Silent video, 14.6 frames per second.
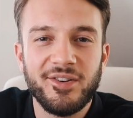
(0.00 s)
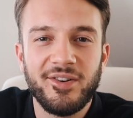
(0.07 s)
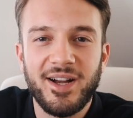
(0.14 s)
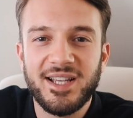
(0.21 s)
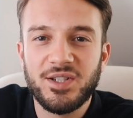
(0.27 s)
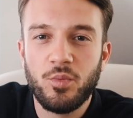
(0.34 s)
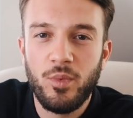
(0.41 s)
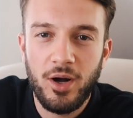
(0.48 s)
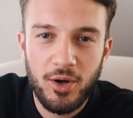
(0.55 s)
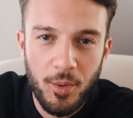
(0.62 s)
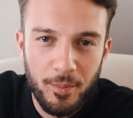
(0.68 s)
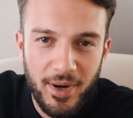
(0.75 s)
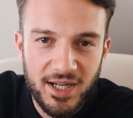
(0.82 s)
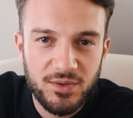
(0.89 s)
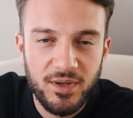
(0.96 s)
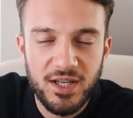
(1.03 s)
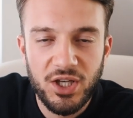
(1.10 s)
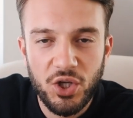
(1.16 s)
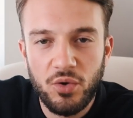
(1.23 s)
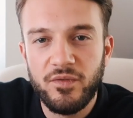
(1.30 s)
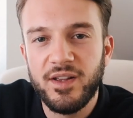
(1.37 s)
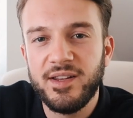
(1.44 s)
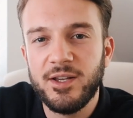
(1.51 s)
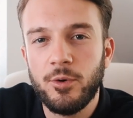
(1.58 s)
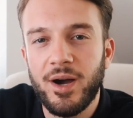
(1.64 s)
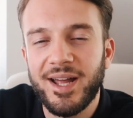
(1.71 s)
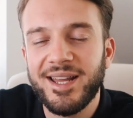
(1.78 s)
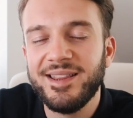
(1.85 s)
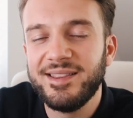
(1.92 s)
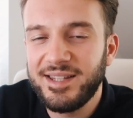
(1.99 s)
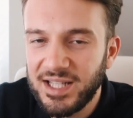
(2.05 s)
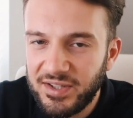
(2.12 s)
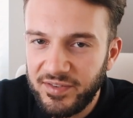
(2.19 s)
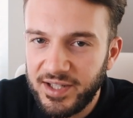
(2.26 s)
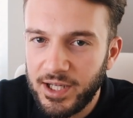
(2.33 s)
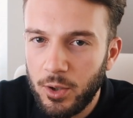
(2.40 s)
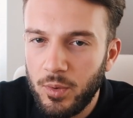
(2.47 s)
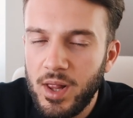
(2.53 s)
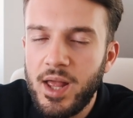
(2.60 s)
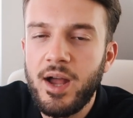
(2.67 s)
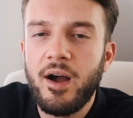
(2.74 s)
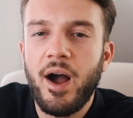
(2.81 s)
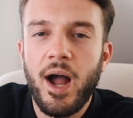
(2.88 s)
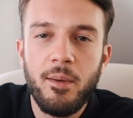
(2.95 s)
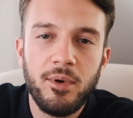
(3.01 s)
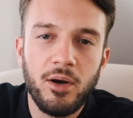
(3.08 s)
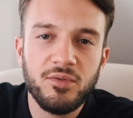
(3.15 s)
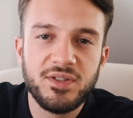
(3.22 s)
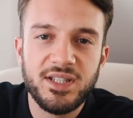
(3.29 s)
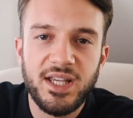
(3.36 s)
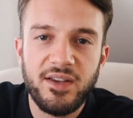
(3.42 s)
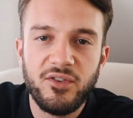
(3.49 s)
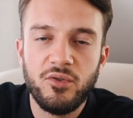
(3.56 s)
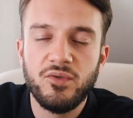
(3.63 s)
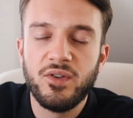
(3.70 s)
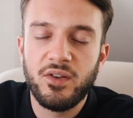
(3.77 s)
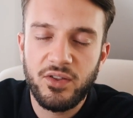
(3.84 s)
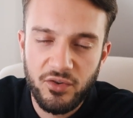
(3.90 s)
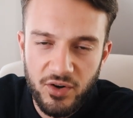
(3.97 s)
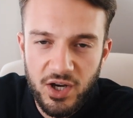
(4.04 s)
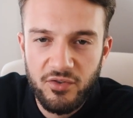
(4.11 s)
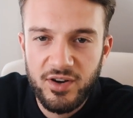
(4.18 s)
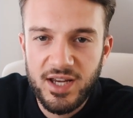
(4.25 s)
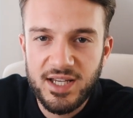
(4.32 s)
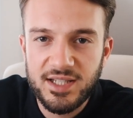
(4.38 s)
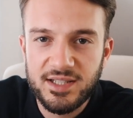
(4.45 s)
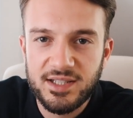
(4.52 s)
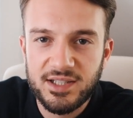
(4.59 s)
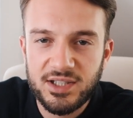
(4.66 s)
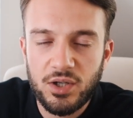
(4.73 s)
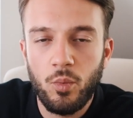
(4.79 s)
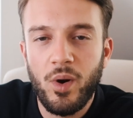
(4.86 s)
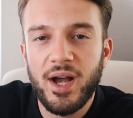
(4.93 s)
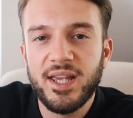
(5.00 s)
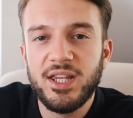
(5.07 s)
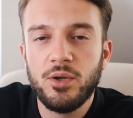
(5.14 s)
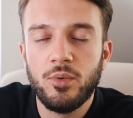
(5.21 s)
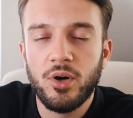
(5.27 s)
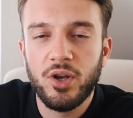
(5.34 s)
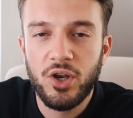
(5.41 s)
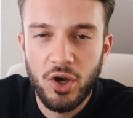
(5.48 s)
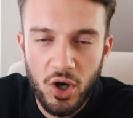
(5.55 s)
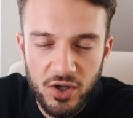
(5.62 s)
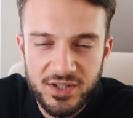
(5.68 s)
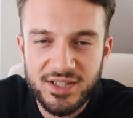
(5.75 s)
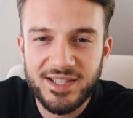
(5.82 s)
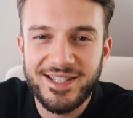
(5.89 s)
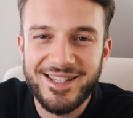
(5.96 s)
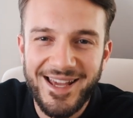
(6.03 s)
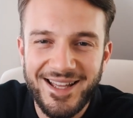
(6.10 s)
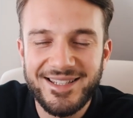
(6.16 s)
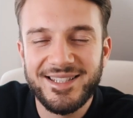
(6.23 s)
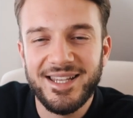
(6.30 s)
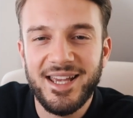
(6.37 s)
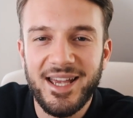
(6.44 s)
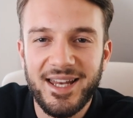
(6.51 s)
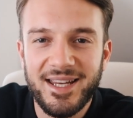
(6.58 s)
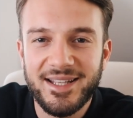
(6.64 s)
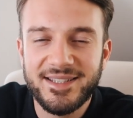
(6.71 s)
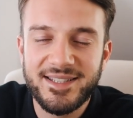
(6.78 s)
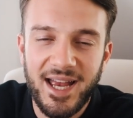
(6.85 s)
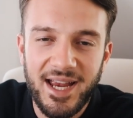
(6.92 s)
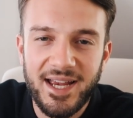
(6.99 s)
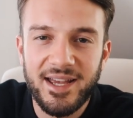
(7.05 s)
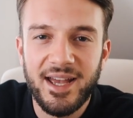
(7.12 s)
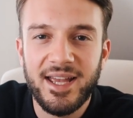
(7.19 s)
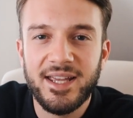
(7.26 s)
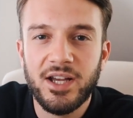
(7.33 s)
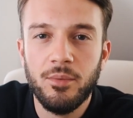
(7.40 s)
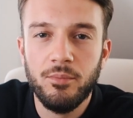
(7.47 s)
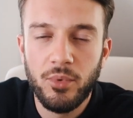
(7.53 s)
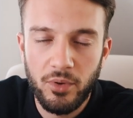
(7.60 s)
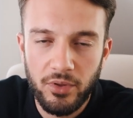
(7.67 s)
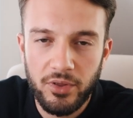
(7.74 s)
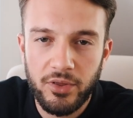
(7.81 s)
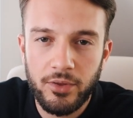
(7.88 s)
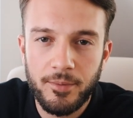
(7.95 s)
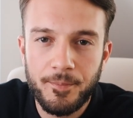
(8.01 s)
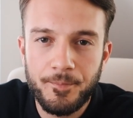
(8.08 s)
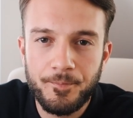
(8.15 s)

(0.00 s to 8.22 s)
going on, guys, and welcome back to a new video. And in this video I'm going to give you the 3 reasons why you are not yet earning 10k a month.